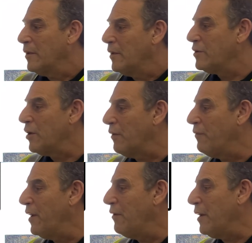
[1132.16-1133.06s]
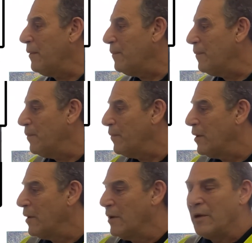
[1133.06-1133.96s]
It's going to vary.
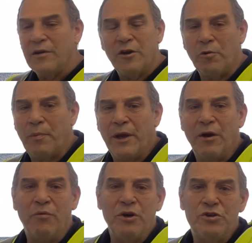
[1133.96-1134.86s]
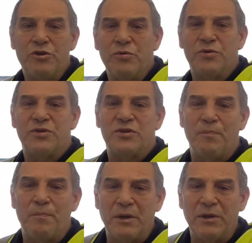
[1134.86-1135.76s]
There will be a reduced
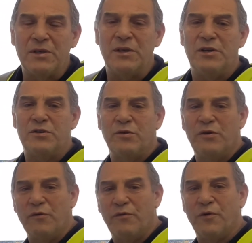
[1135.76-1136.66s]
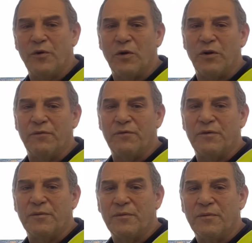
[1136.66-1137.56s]
stability to your forklift.
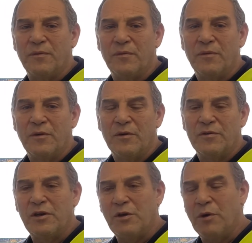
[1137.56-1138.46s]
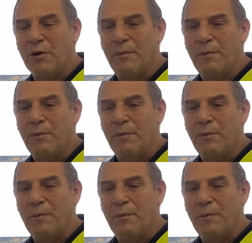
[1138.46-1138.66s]
So you want